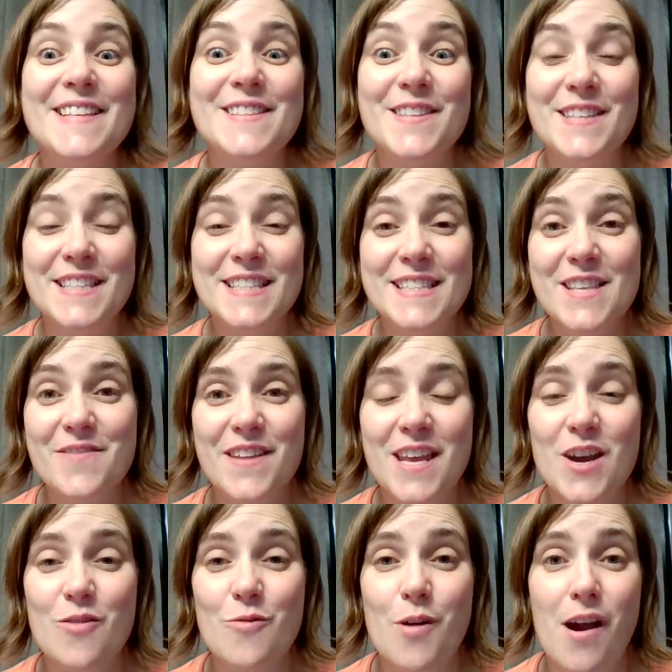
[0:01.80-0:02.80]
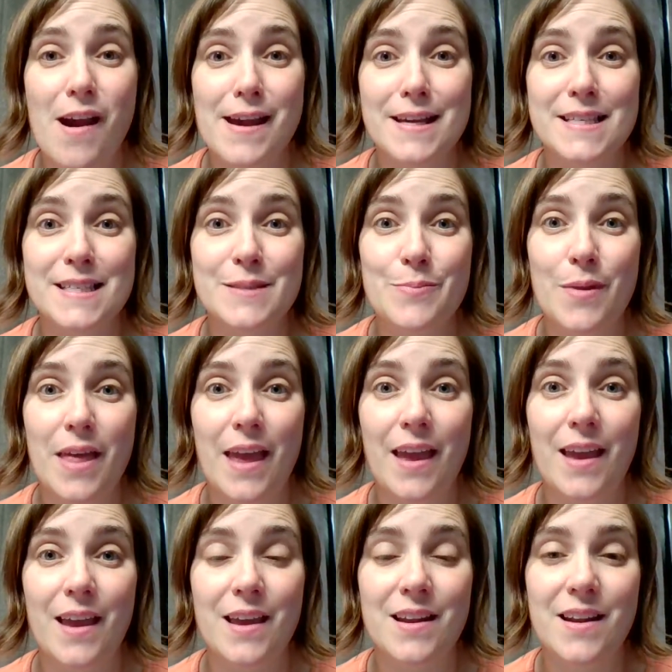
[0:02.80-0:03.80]
So this is the video where I
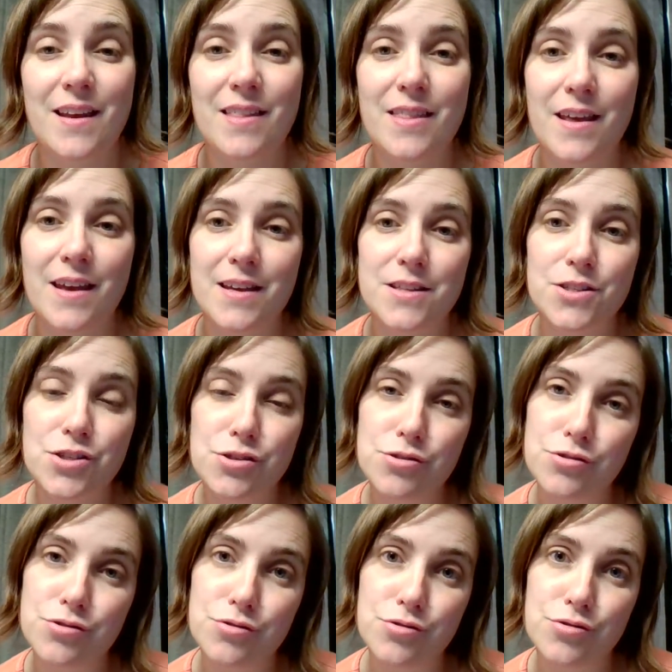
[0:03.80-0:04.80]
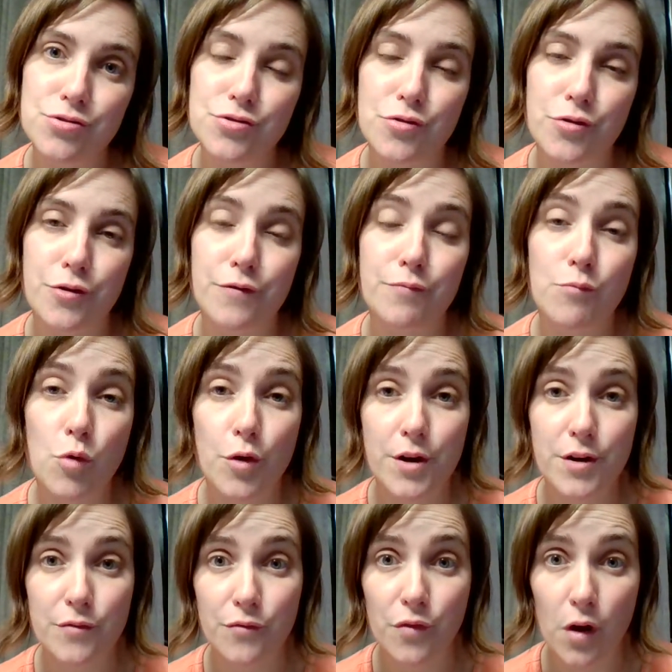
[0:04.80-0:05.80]
explain the two sort of more
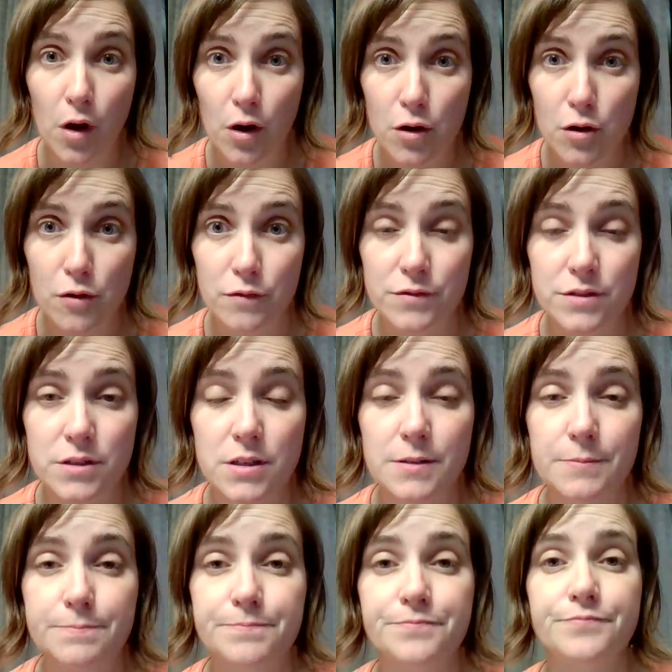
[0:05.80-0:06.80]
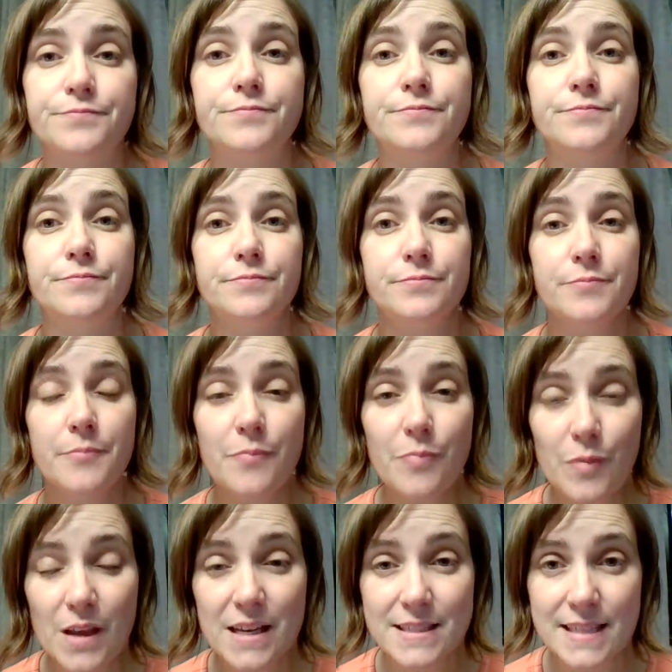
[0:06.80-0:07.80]
involved
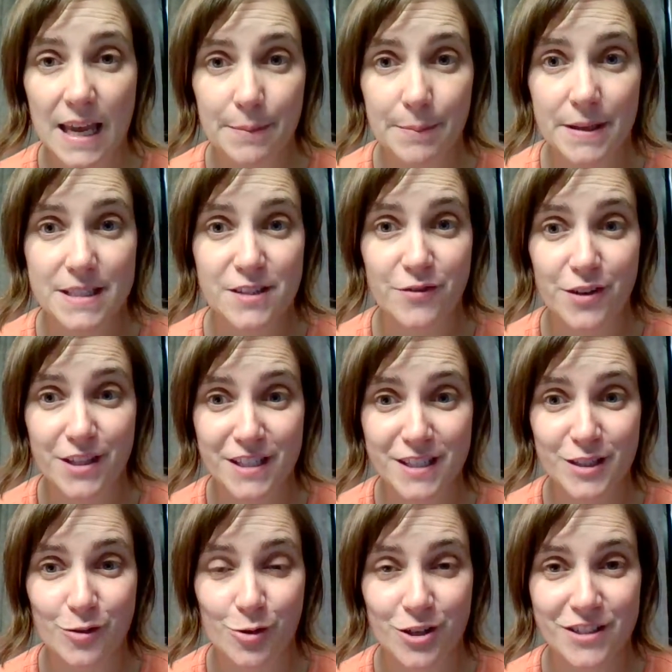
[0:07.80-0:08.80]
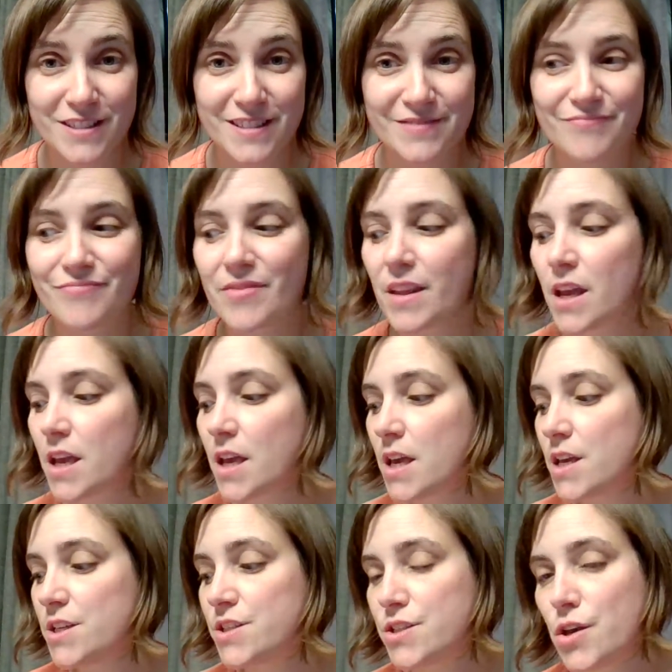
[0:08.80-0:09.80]
assignments for this course.
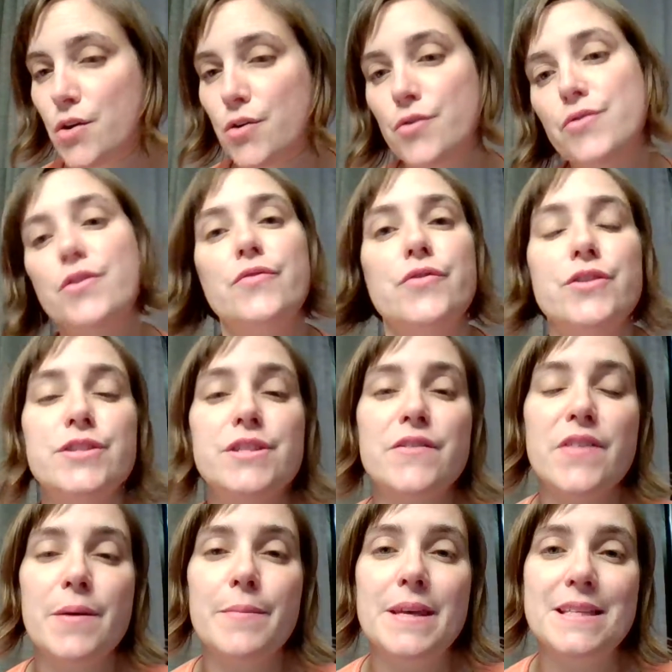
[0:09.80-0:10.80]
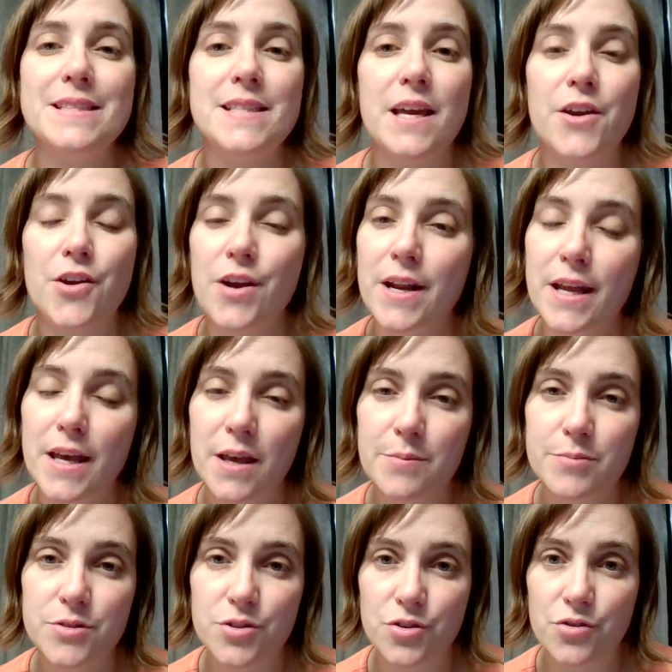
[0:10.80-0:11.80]
So the first of them is that you're going to
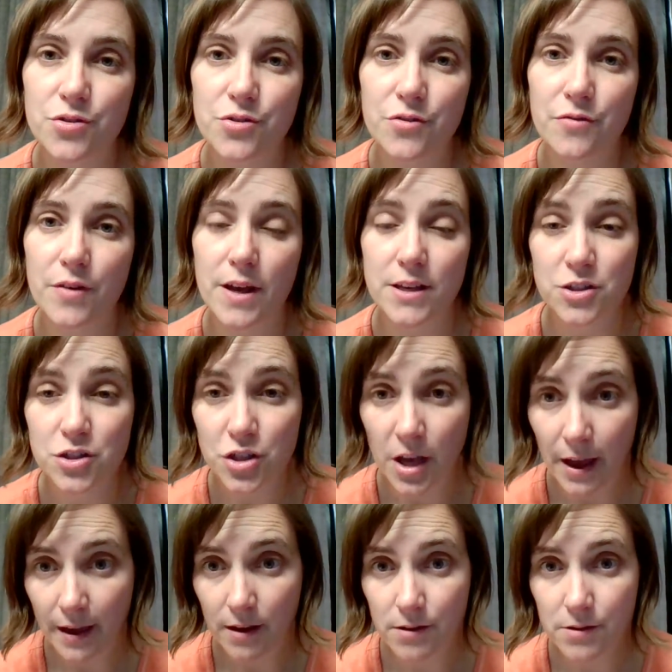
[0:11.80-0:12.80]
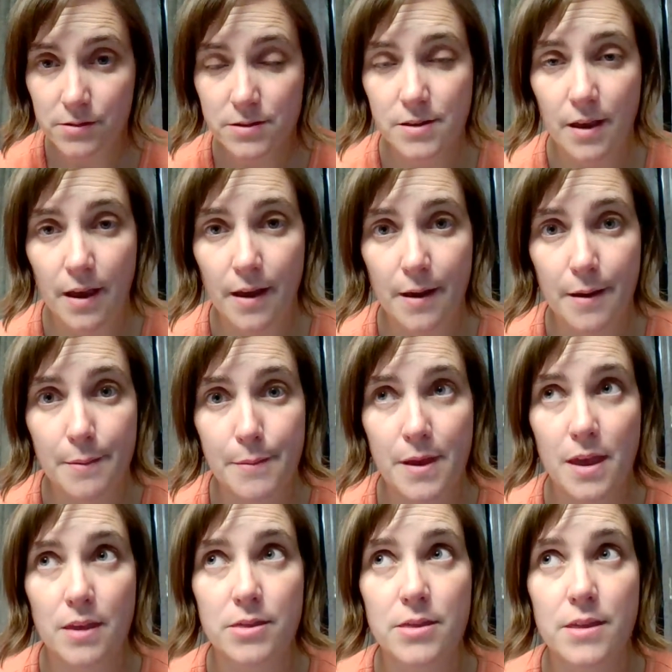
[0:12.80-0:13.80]
observe a child.
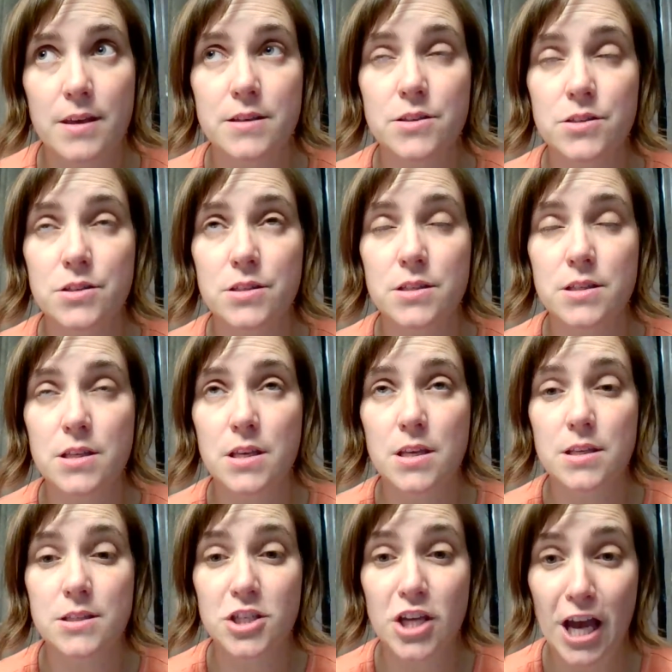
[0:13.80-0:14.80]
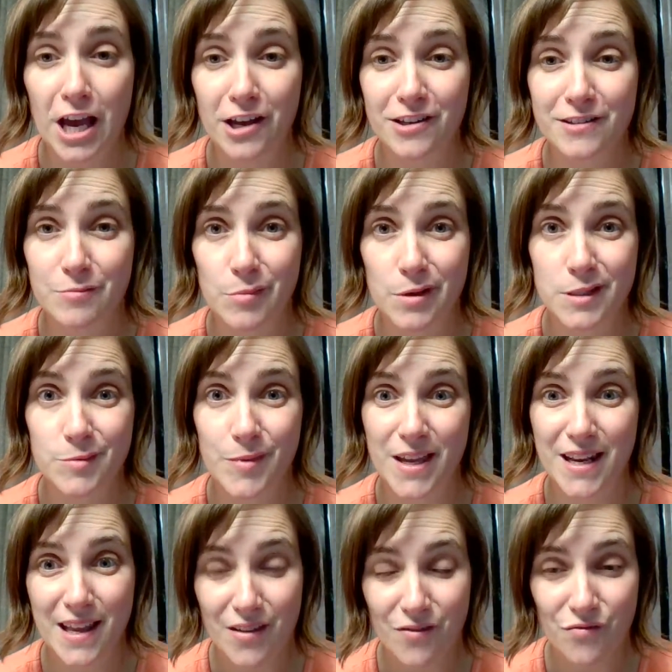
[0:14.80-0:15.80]
And this child must be
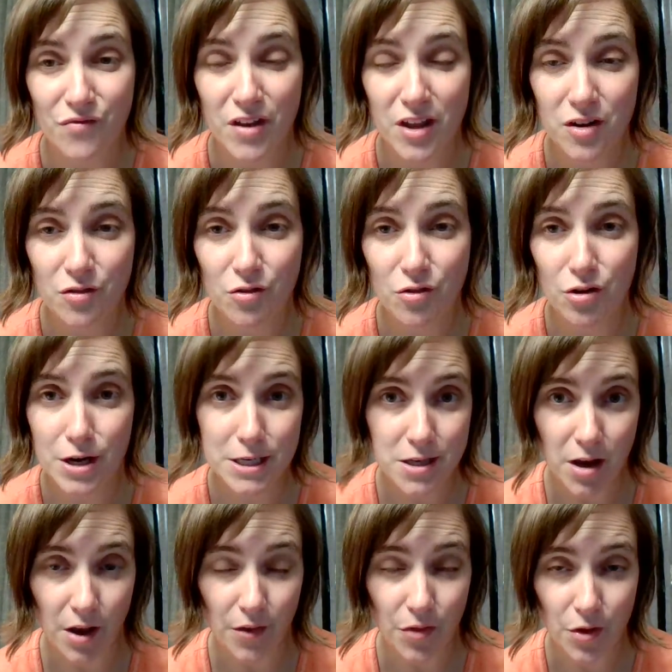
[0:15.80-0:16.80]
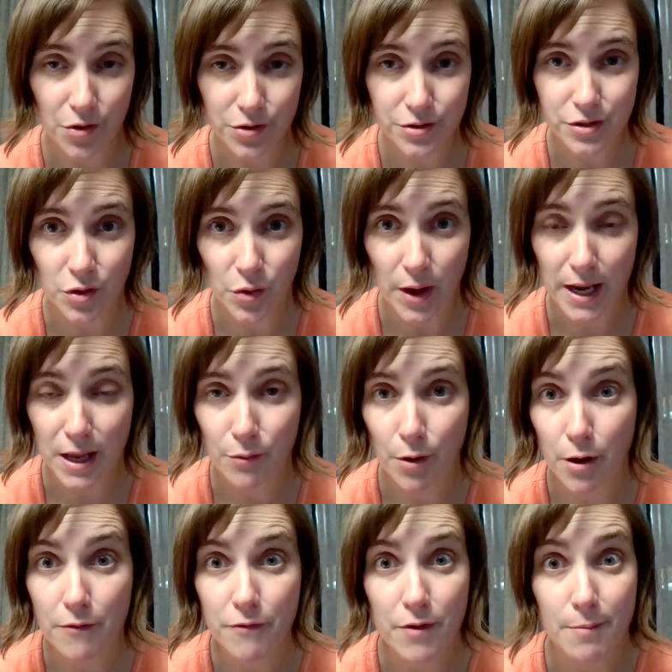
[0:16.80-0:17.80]
an infant or a toddler, so
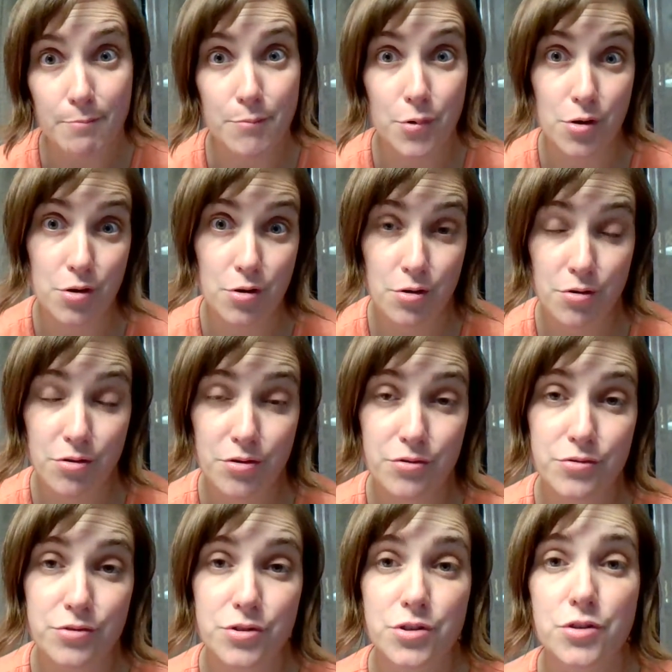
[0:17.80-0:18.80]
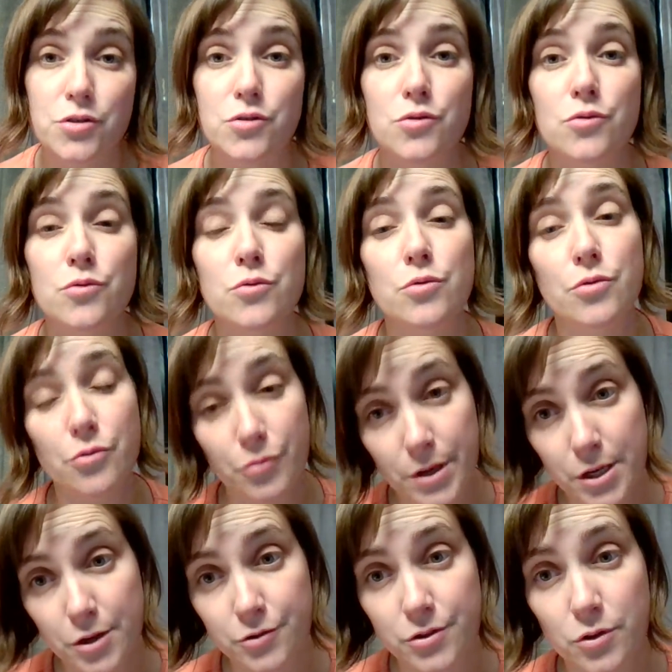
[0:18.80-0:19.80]
anywhere from birth to
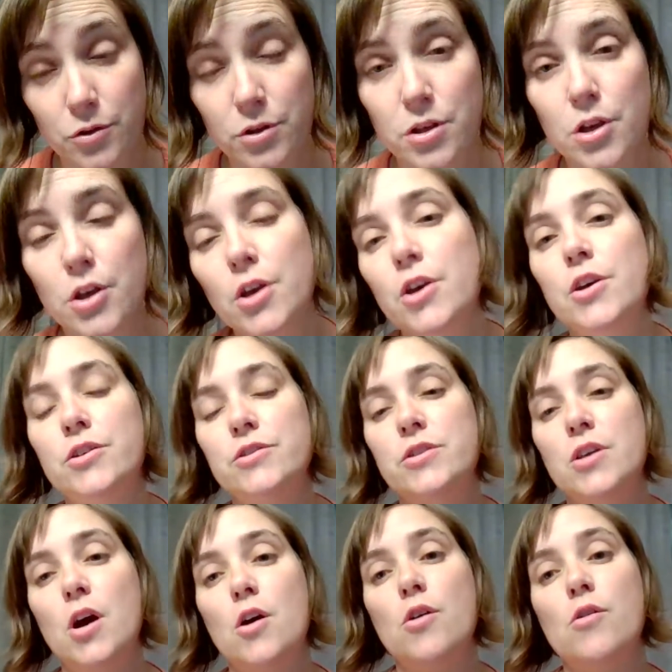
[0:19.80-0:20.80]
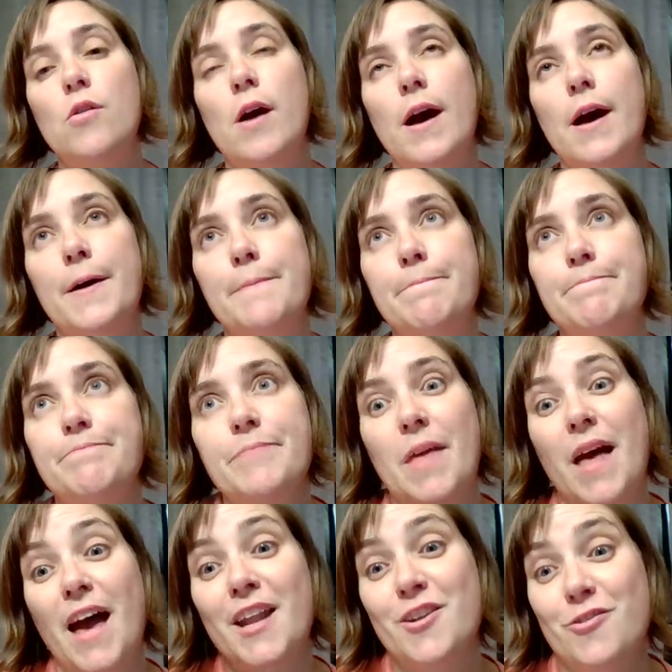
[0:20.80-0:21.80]
3 years old. So
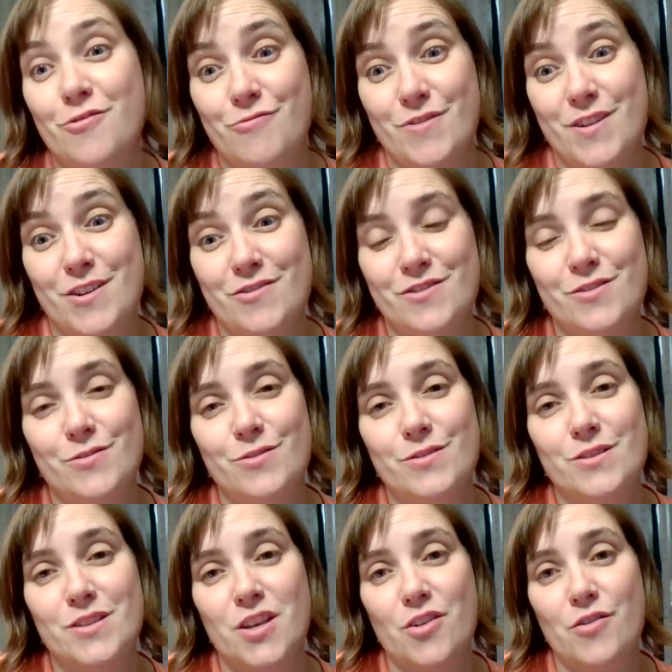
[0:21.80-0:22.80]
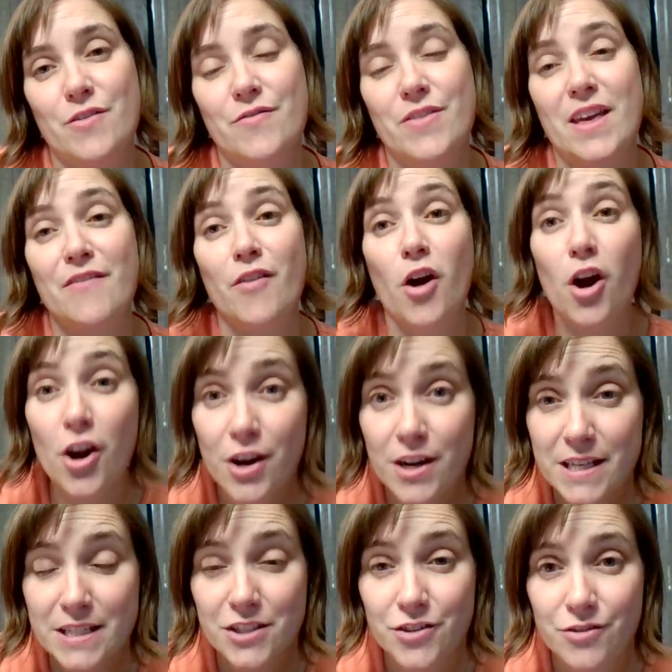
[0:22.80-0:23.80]
under 3 years old. So if they've
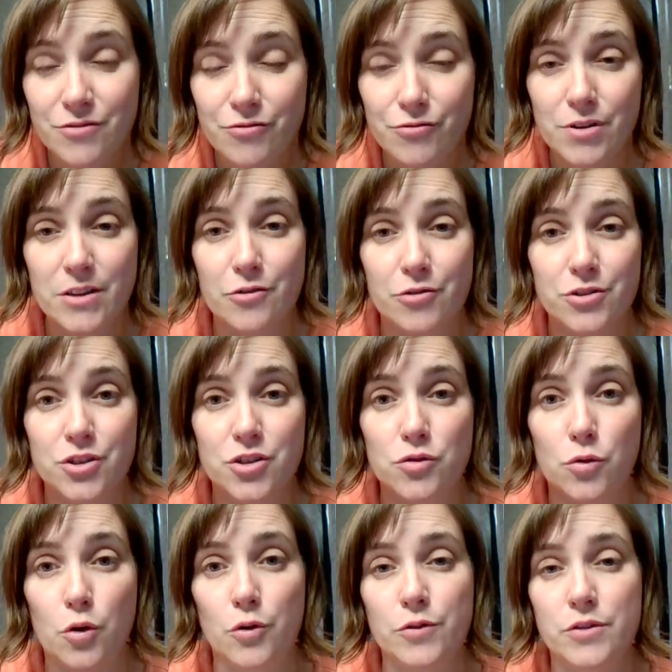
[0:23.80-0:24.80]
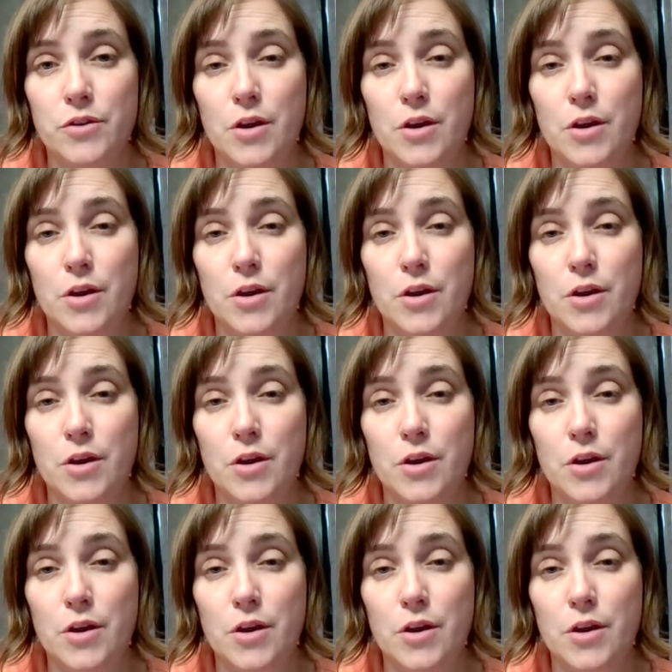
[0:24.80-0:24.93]
already turned 3, they're too old.